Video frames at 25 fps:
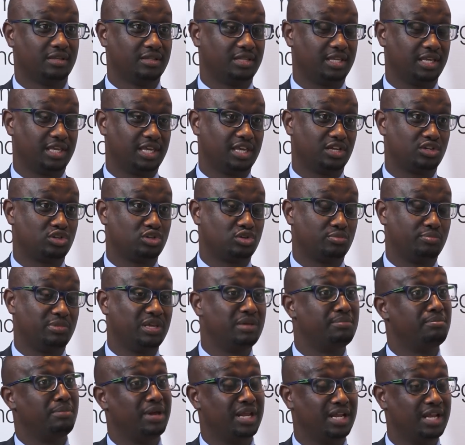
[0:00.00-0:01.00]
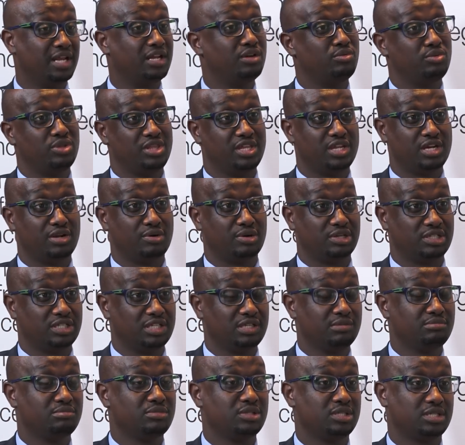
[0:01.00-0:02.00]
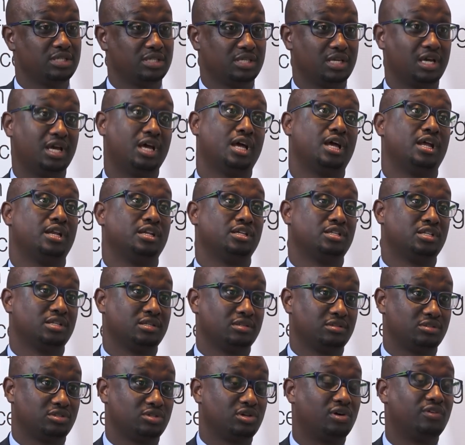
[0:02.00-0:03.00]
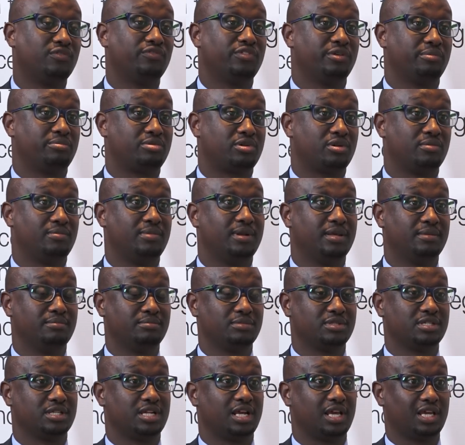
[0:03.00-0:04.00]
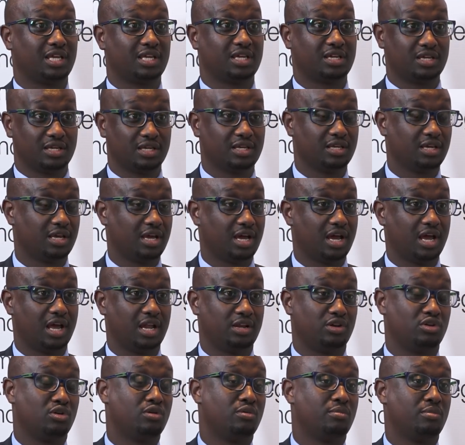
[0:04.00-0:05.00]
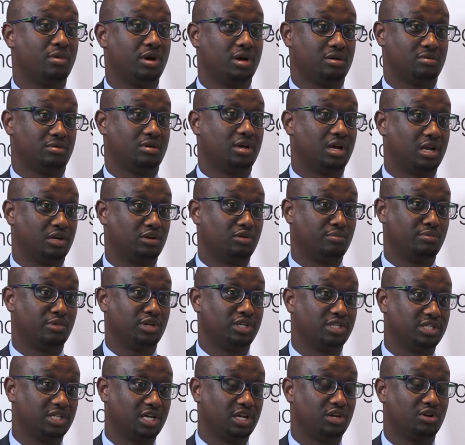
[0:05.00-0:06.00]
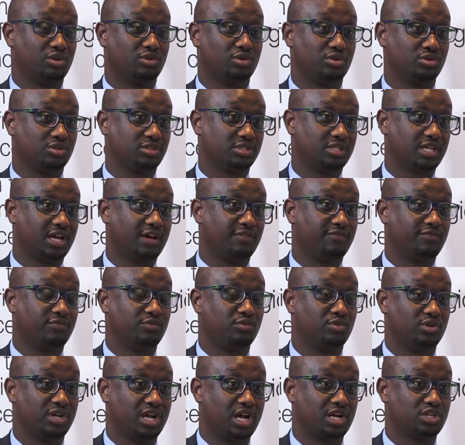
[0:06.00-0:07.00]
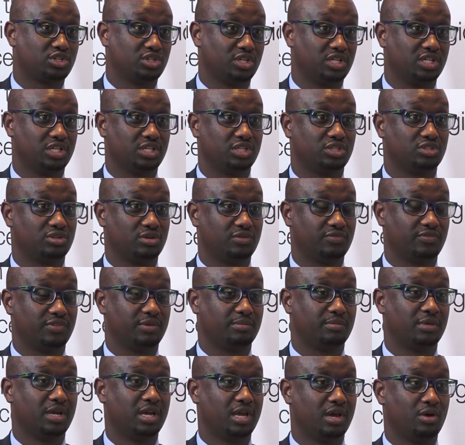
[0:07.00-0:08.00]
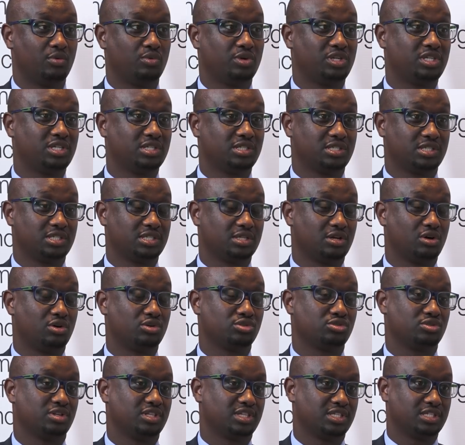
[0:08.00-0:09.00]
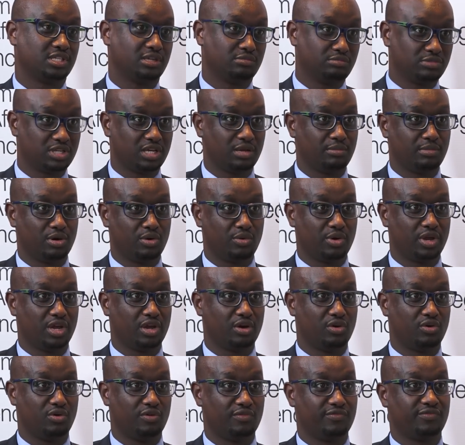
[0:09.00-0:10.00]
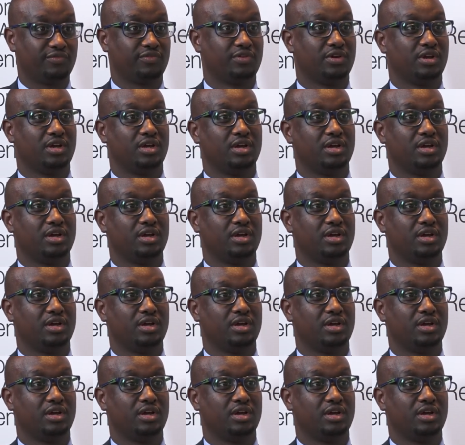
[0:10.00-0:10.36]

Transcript: They get to be embedded within our teams and solve the problems like a normal internal staff would actually solve them, which is also at the same time a way of